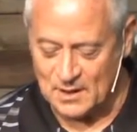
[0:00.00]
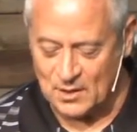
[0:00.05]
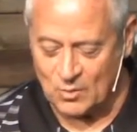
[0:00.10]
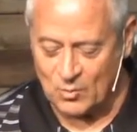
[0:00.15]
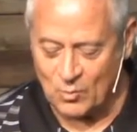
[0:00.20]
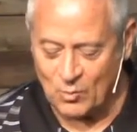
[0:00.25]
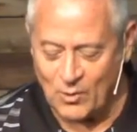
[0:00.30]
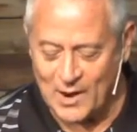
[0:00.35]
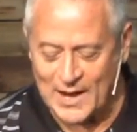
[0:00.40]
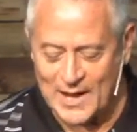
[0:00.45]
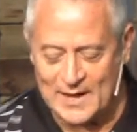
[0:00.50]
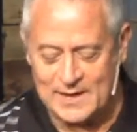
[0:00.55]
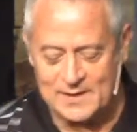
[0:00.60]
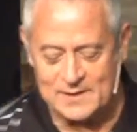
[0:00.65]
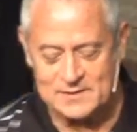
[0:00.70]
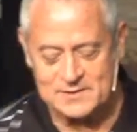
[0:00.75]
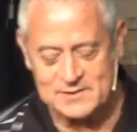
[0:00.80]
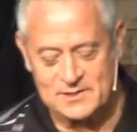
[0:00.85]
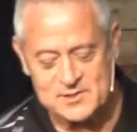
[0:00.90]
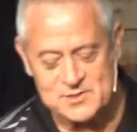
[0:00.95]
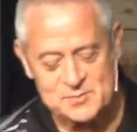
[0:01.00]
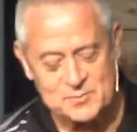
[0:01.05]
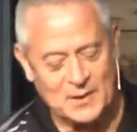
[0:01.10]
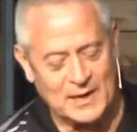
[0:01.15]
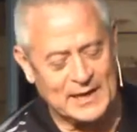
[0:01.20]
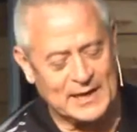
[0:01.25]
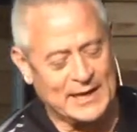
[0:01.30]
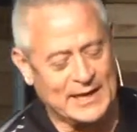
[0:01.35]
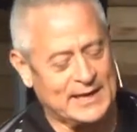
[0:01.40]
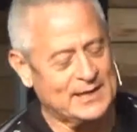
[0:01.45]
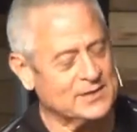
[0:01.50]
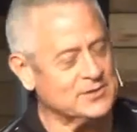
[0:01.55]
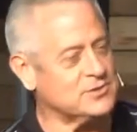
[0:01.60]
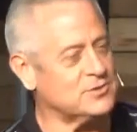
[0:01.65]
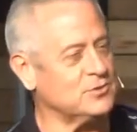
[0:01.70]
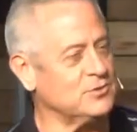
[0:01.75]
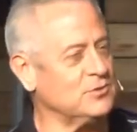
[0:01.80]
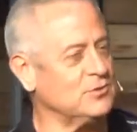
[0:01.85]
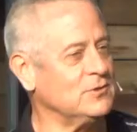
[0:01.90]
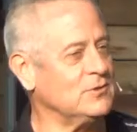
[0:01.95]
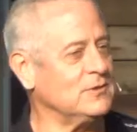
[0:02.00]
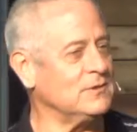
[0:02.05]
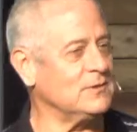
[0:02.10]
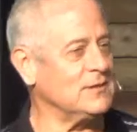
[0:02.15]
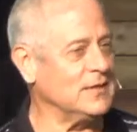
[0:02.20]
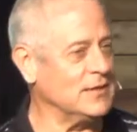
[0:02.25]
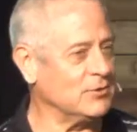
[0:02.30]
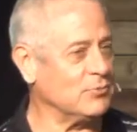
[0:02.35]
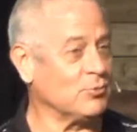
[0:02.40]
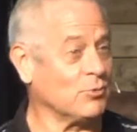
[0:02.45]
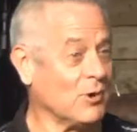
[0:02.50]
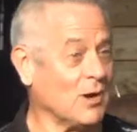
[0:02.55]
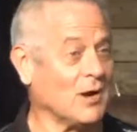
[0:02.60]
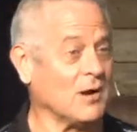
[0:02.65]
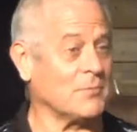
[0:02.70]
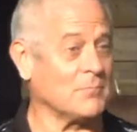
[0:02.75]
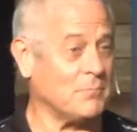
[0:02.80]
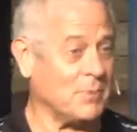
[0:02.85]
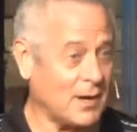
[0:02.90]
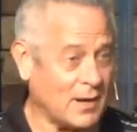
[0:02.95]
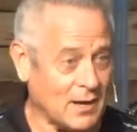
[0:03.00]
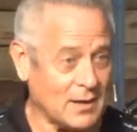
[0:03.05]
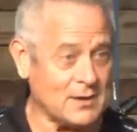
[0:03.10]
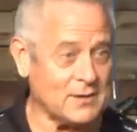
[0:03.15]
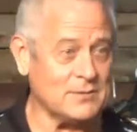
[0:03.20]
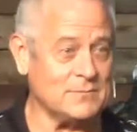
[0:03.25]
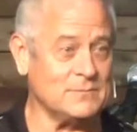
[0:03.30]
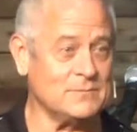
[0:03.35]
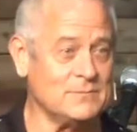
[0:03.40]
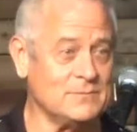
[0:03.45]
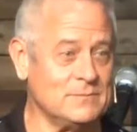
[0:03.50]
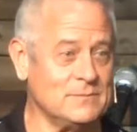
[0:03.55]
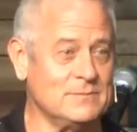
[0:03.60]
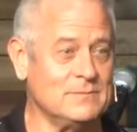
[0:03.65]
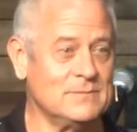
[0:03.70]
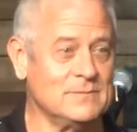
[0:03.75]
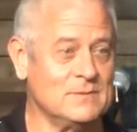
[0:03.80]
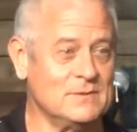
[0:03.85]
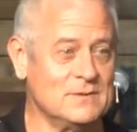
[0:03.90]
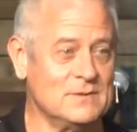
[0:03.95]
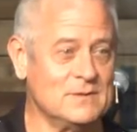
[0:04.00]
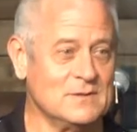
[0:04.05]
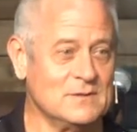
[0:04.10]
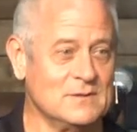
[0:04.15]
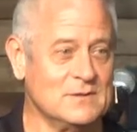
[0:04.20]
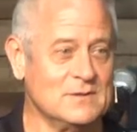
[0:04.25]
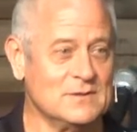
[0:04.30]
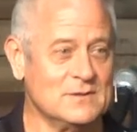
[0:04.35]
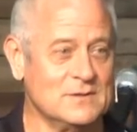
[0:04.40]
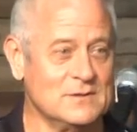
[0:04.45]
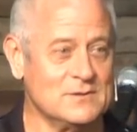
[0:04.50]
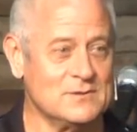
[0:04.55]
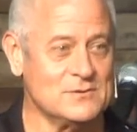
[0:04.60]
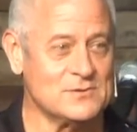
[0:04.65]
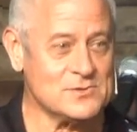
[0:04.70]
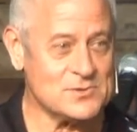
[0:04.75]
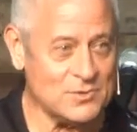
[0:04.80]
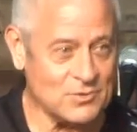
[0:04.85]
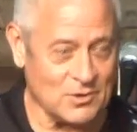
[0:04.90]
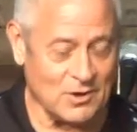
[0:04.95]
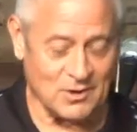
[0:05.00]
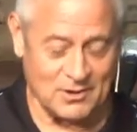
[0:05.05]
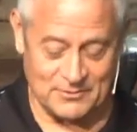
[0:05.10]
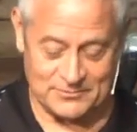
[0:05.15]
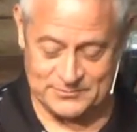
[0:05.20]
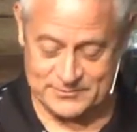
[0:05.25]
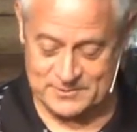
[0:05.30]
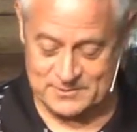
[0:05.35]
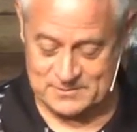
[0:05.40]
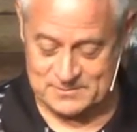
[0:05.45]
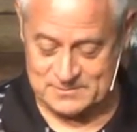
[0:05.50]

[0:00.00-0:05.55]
Why does my attitude hit rock bottom so often?